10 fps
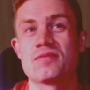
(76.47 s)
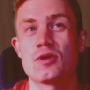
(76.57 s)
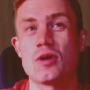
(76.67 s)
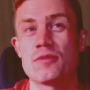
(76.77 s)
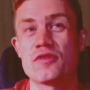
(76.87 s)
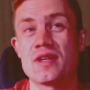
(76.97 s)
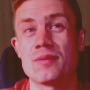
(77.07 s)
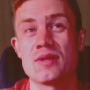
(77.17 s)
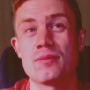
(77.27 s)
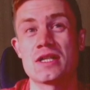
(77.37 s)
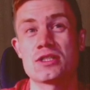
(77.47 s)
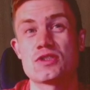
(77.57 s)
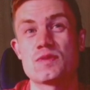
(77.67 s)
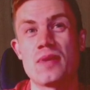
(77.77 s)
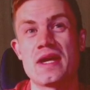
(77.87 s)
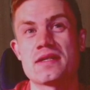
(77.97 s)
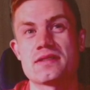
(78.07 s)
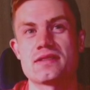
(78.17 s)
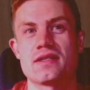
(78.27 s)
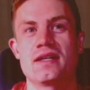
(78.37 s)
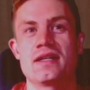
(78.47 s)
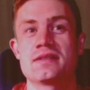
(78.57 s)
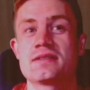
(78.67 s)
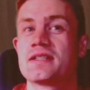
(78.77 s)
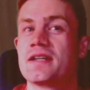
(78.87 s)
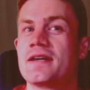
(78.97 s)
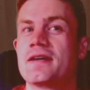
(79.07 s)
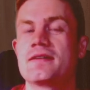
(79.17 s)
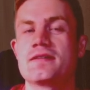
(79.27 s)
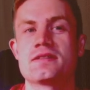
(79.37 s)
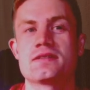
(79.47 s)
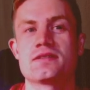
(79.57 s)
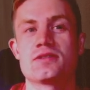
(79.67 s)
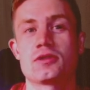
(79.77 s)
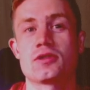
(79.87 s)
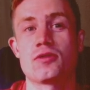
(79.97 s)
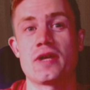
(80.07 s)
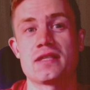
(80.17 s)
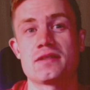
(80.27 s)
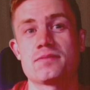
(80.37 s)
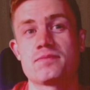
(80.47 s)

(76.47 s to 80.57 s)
comfortably much space and this is not great.